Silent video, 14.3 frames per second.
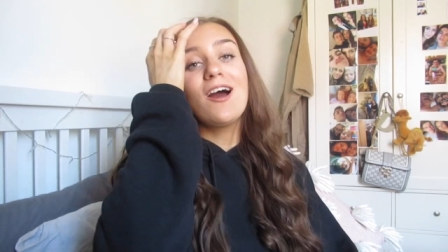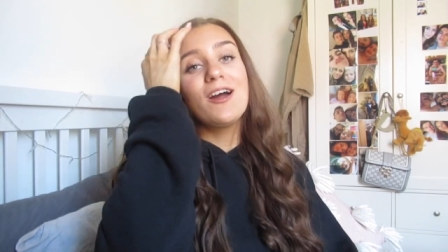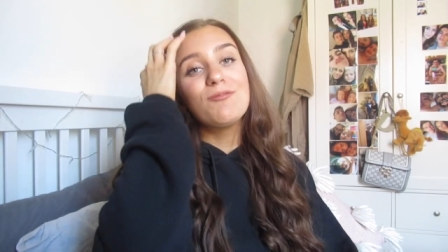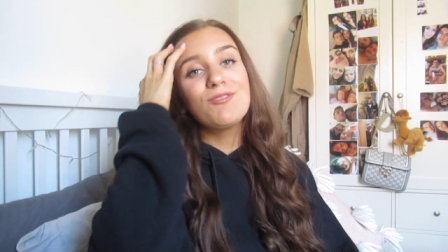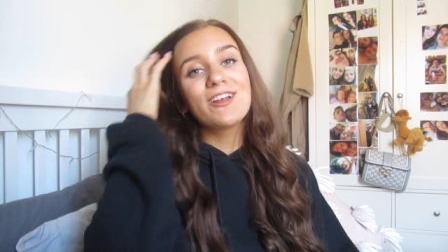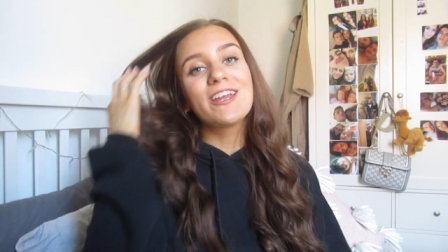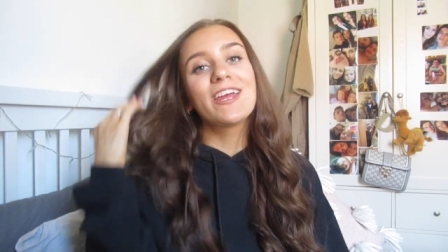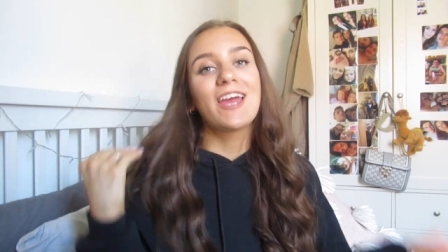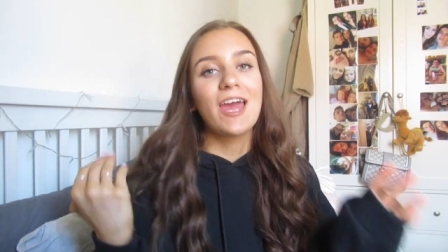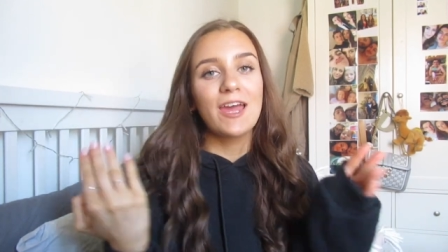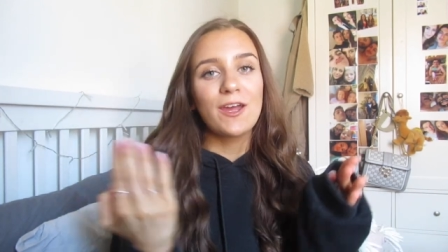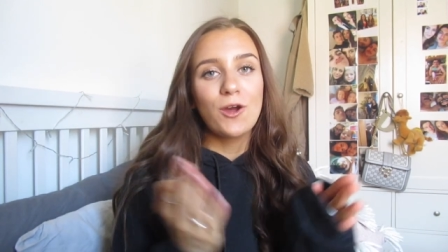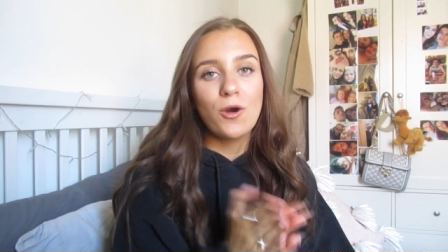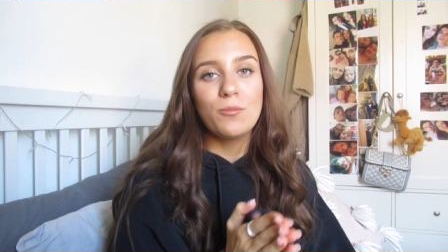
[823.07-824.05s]
I'm running
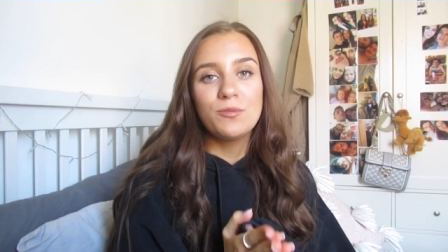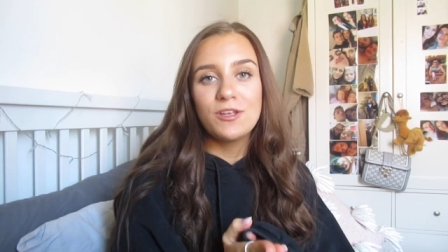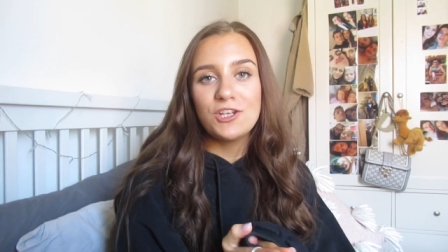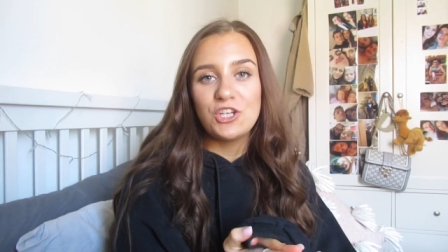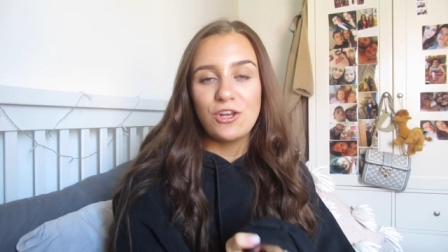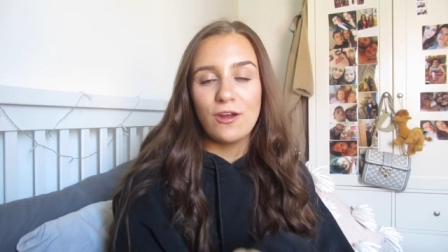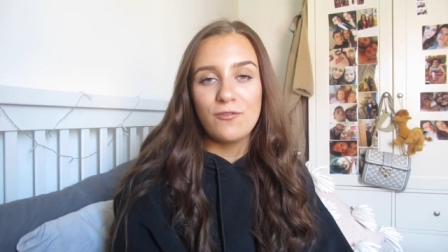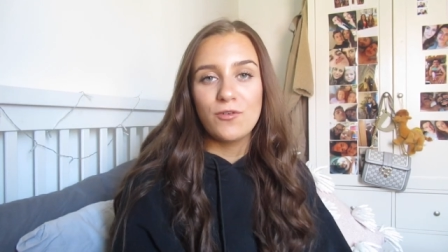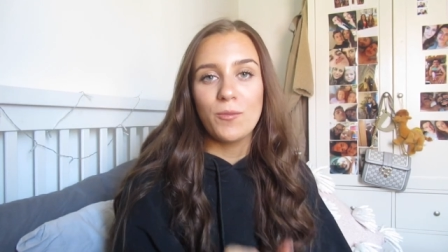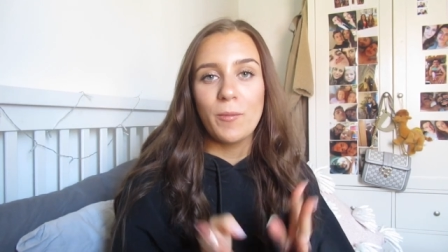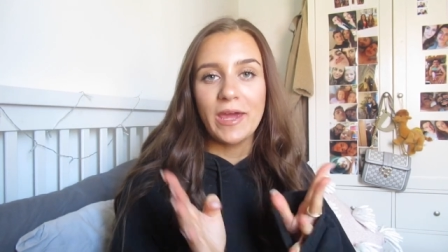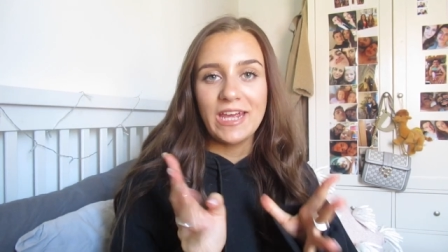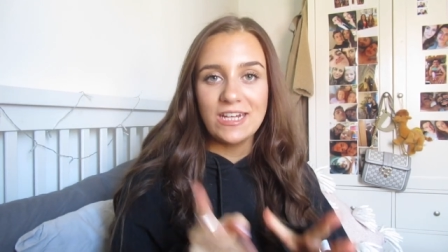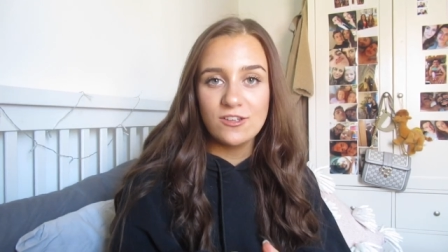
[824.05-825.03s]
a competition over on
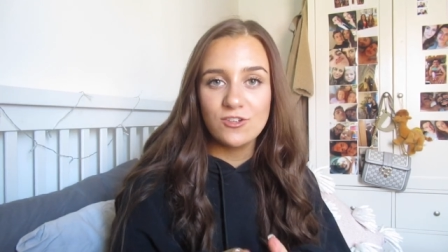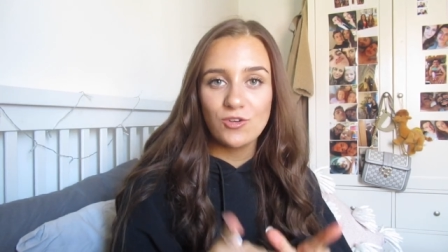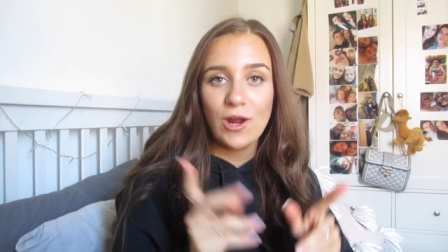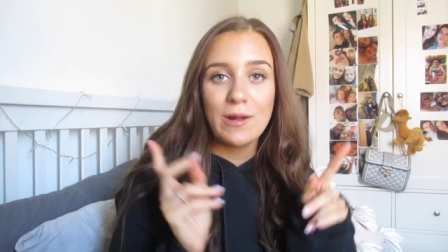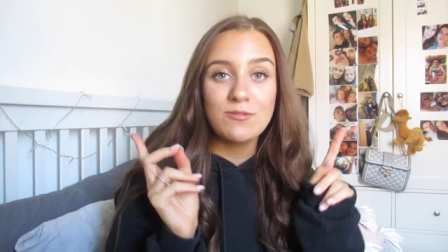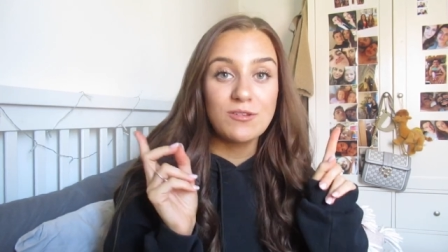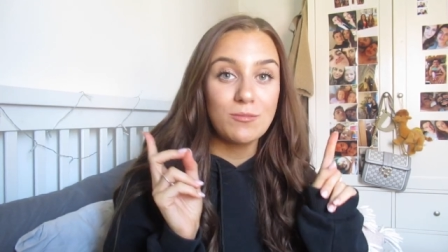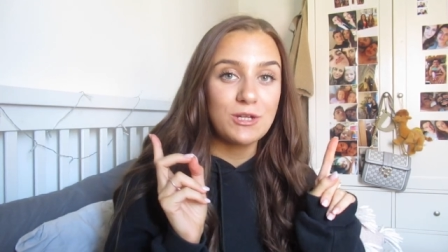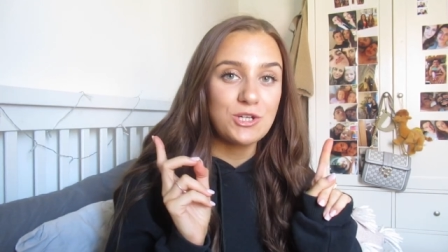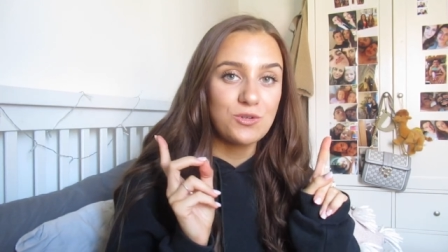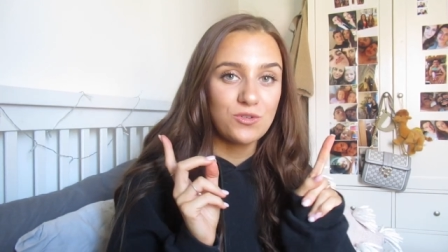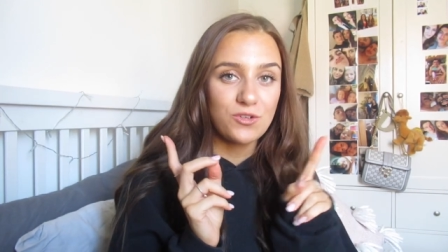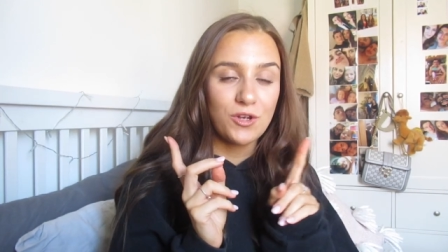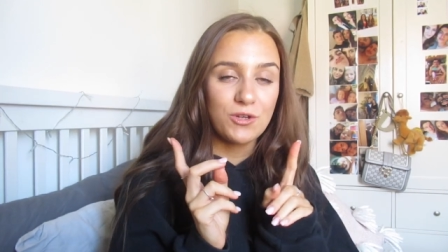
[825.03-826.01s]
my Instagram, so make
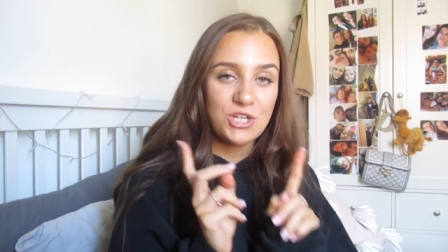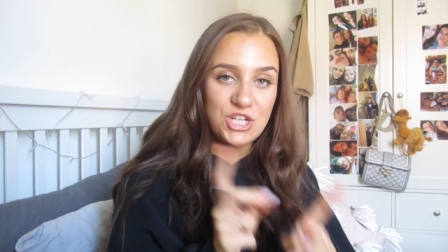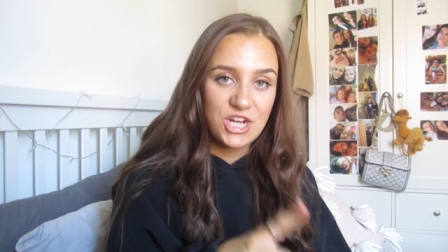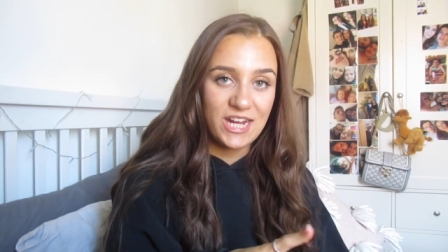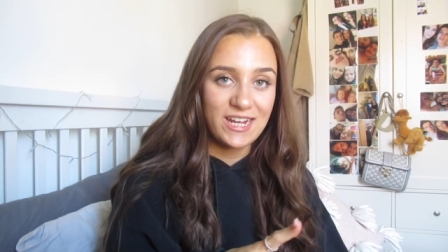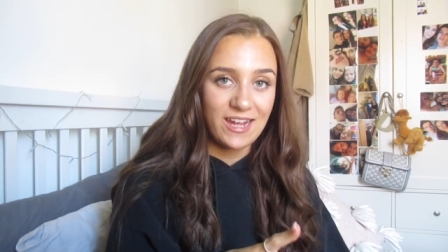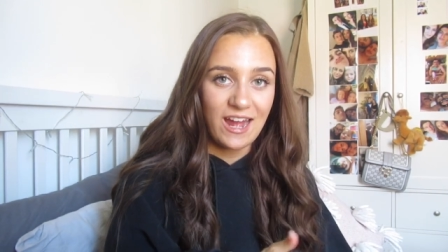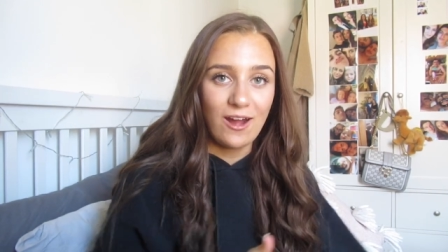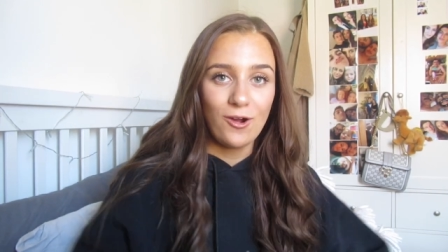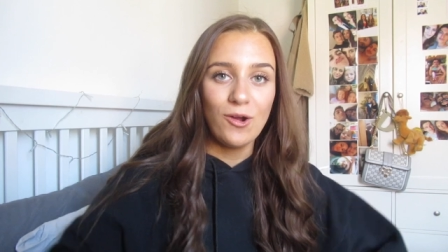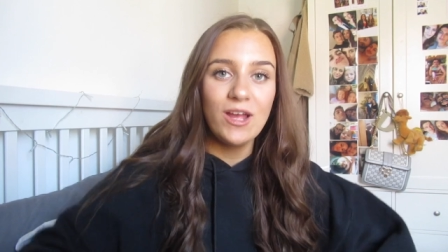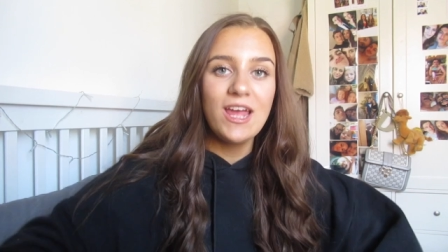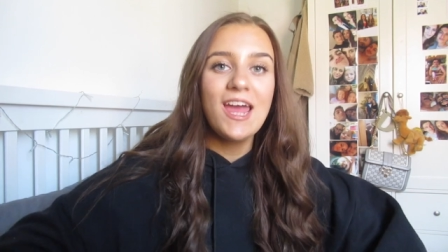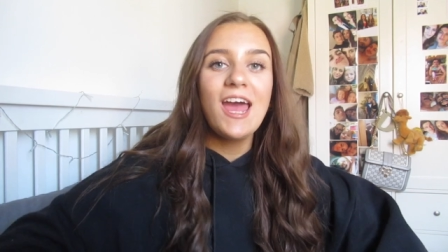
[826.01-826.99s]
sure to go check it out.